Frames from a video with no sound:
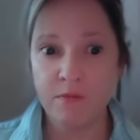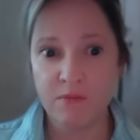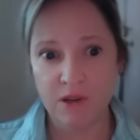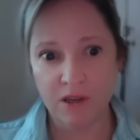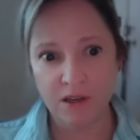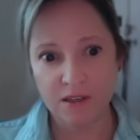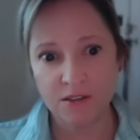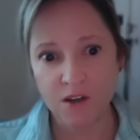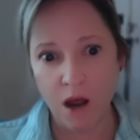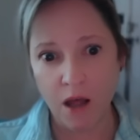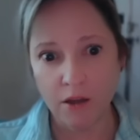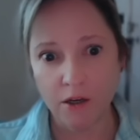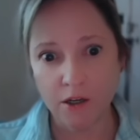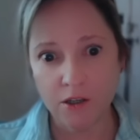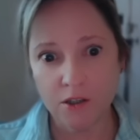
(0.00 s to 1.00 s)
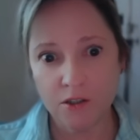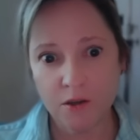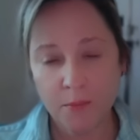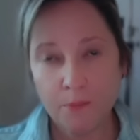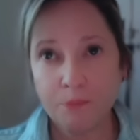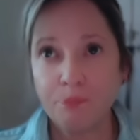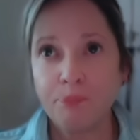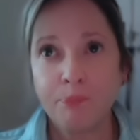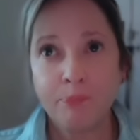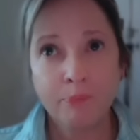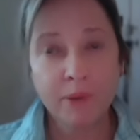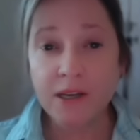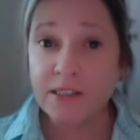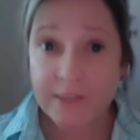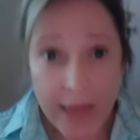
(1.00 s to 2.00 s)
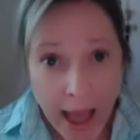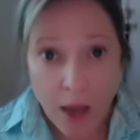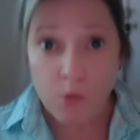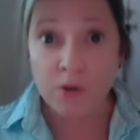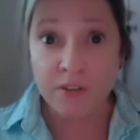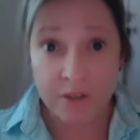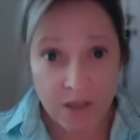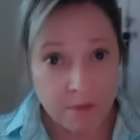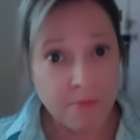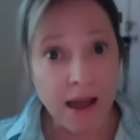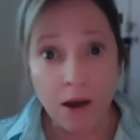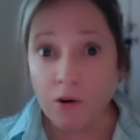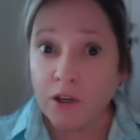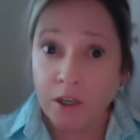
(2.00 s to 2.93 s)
million, because that was the amount